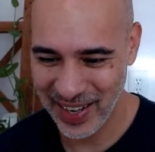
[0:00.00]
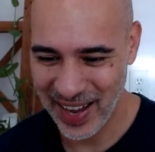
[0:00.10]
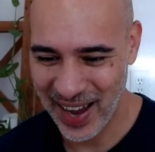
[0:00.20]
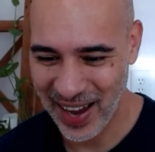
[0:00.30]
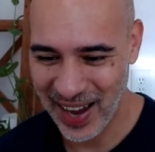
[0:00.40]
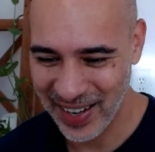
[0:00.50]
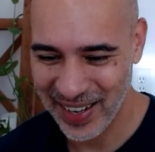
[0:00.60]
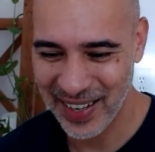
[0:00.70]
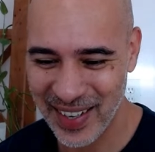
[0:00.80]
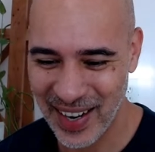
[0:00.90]
Hi.
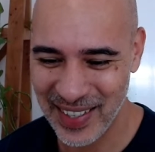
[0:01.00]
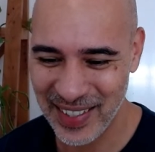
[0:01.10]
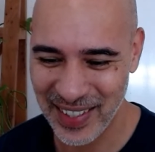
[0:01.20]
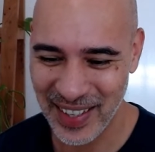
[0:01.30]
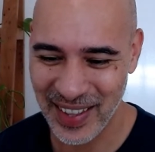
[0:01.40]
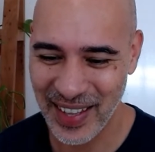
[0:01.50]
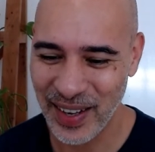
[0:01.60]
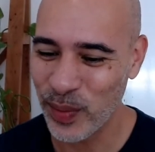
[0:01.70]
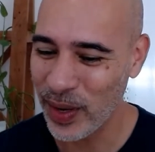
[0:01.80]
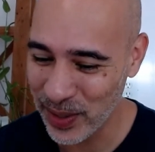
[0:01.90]
Hi, Sheila.
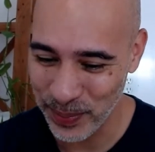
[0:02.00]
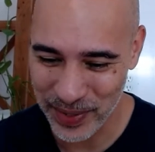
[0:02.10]
Welcome.